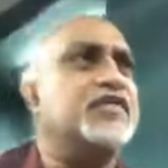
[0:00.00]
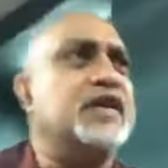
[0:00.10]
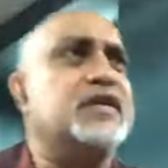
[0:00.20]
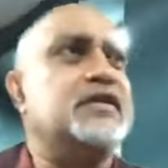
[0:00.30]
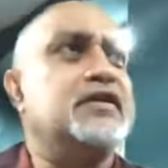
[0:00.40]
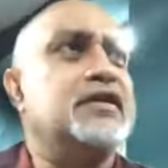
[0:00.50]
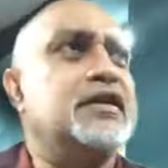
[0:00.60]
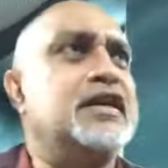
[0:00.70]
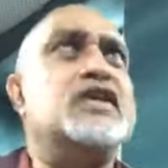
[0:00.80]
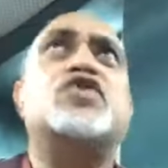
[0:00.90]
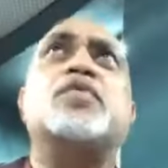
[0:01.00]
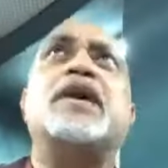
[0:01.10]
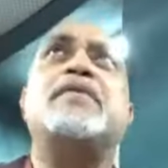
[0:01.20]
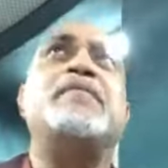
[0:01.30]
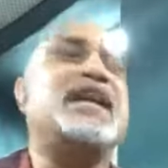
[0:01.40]
it. There's so
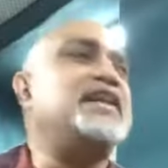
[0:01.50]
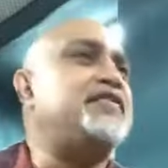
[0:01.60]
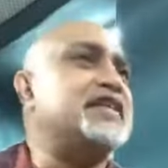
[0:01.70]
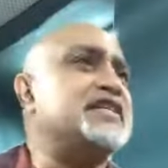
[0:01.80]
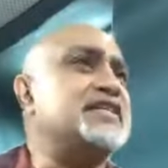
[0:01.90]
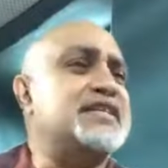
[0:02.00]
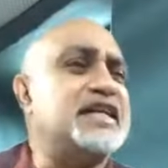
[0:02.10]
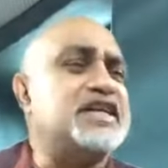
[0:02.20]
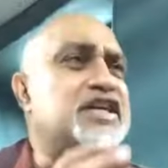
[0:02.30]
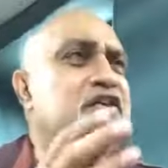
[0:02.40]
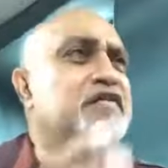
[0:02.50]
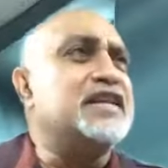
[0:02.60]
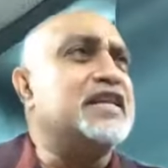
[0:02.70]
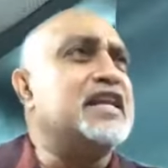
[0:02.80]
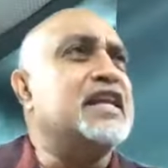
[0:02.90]
many manifestations of it
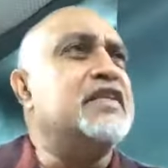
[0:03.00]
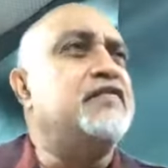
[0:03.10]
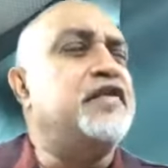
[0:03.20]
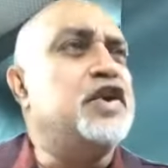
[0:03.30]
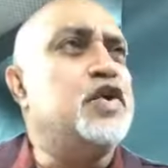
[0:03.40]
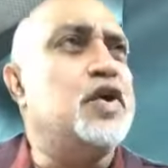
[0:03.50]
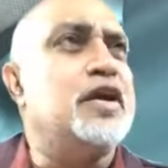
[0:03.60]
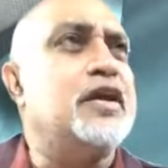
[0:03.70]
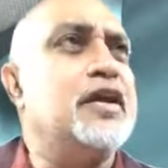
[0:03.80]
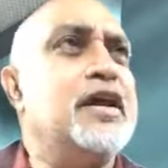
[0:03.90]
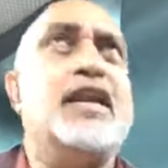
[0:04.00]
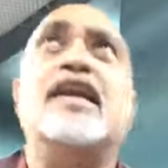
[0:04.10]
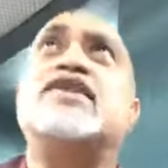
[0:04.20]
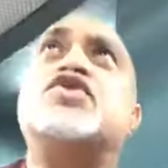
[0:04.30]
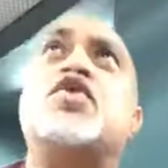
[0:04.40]
in the individual.
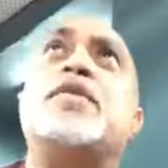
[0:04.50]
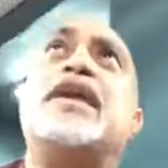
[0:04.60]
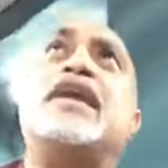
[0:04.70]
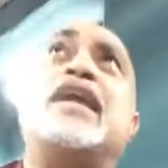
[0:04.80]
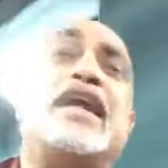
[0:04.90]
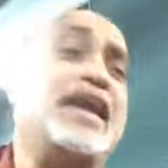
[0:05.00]
There's so many